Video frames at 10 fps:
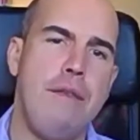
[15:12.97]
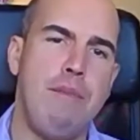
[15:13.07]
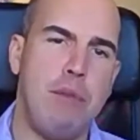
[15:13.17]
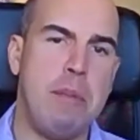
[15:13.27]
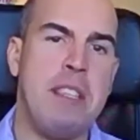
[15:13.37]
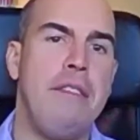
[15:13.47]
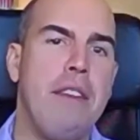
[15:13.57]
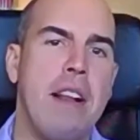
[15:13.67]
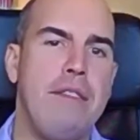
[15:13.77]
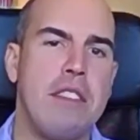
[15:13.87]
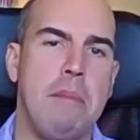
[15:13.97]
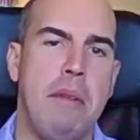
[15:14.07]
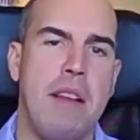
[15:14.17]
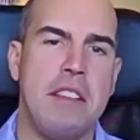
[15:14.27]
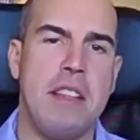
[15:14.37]
Specifically for
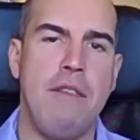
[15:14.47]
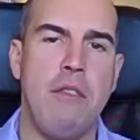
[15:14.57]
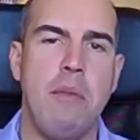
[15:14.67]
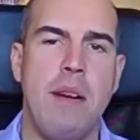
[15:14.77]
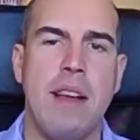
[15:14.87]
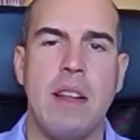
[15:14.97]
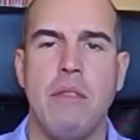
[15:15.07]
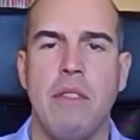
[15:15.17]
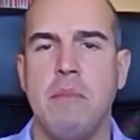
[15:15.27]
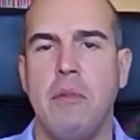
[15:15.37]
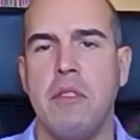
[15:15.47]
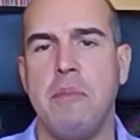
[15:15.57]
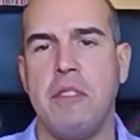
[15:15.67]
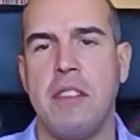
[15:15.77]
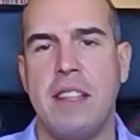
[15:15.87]
supply staff who are working across multiple
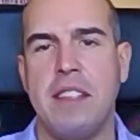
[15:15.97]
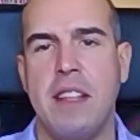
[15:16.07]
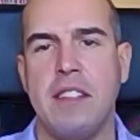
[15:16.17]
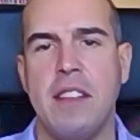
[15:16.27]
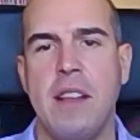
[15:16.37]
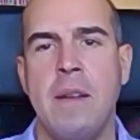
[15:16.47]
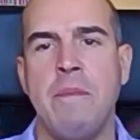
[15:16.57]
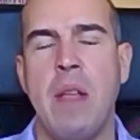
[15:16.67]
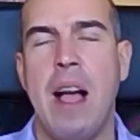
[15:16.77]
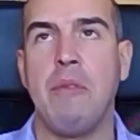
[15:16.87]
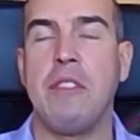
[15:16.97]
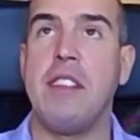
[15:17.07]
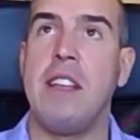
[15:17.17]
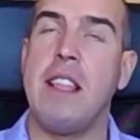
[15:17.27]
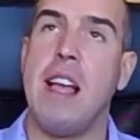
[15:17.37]
settings, I would
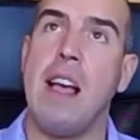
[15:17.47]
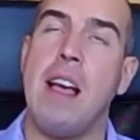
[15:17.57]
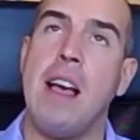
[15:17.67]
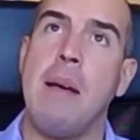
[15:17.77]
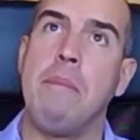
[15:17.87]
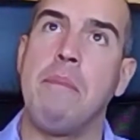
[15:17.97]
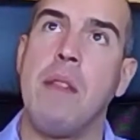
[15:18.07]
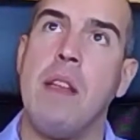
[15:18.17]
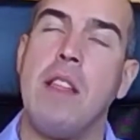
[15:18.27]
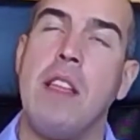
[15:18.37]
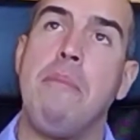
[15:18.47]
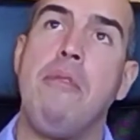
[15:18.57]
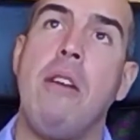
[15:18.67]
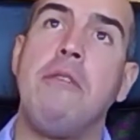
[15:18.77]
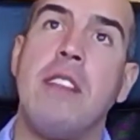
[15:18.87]
see that the
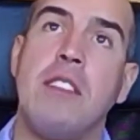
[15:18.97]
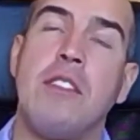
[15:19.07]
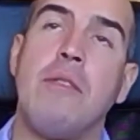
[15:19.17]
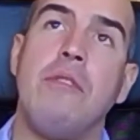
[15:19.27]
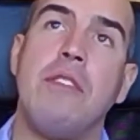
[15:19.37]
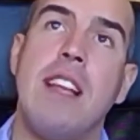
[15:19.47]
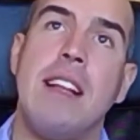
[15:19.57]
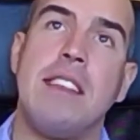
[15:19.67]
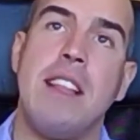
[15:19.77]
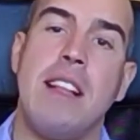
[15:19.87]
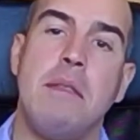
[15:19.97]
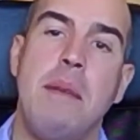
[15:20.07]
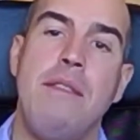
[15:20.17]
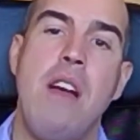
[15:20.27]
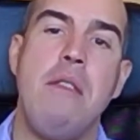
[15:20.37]
approach that schools take to that to be
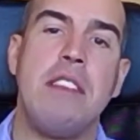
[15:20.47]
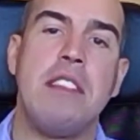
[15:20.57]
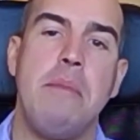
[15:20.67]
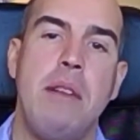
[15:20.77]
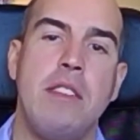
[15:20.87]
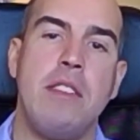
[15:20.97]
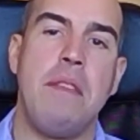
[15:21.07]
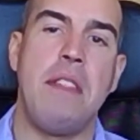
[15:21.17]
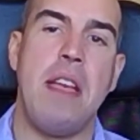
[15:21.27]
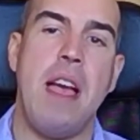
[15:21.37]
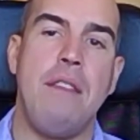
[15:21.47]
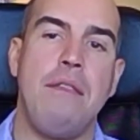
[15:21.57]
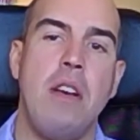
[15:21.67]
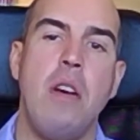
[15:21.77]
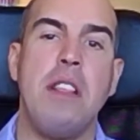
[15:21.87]
very similar to when they have
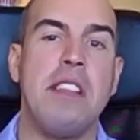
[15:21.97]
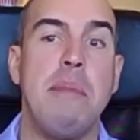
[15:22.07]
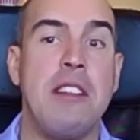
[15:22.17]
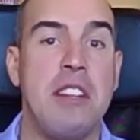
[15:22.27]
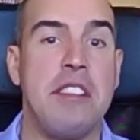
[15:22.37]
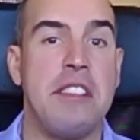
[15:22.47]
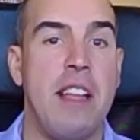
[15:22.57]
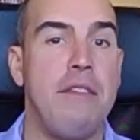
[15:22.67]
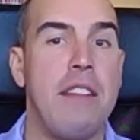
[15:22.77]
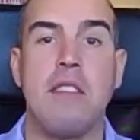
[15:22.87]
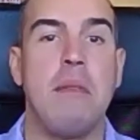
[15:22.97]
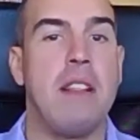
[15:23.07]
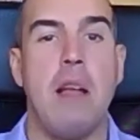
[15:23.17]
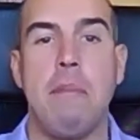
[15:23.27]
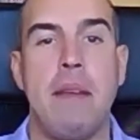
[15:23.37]
other specialist staff in. So whether
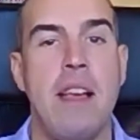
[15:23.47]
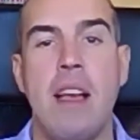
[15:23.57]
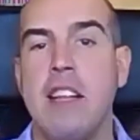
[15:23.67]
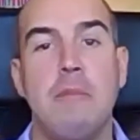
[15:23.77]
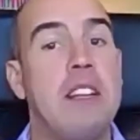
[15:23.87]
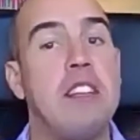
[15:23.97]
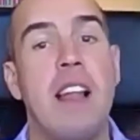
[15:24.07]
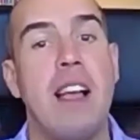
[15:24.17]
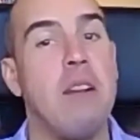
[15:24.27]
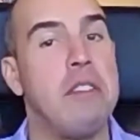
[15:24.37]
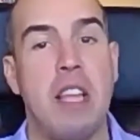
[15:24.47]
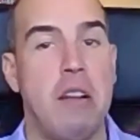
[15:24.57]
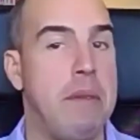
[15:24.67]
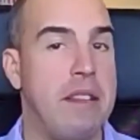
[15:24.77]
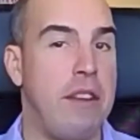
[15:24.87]
that be speech and language
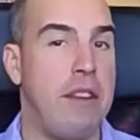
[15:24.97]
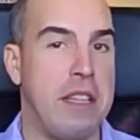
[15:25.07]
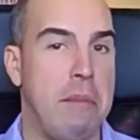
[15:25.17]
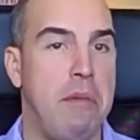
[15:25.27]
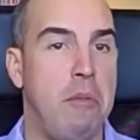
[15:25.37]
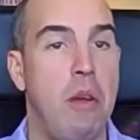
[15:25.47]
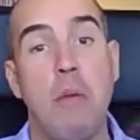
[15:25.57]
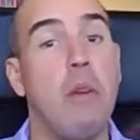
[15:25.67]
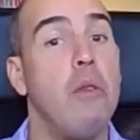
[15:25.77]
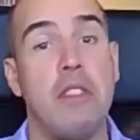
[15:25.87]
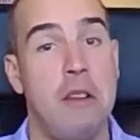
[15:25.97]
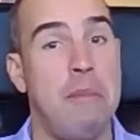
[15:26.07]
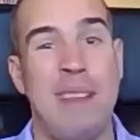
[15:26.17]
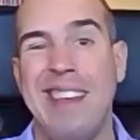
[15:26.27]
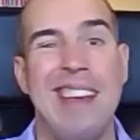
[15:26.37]
therapists, for example, who will also
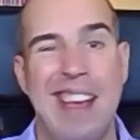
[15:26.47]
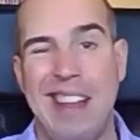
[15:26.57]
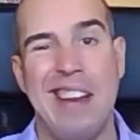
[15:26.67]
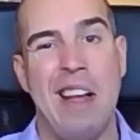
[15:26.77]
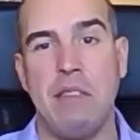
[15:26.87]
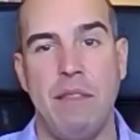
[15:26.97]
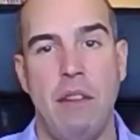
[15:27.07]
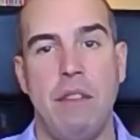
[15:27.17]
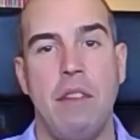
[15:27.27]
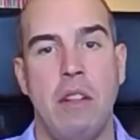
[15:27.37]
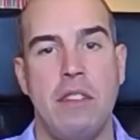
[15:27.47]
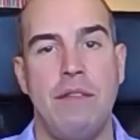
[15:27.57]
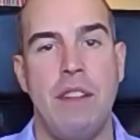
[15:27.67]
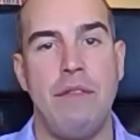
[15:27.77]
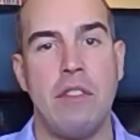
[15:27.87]
be in and out of lots of
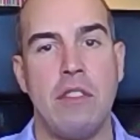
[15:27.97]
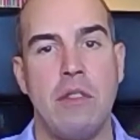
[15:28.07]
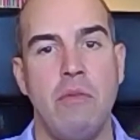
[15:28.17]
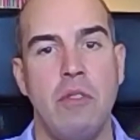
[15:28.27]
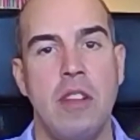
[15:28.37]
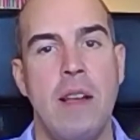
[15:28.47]
different schools.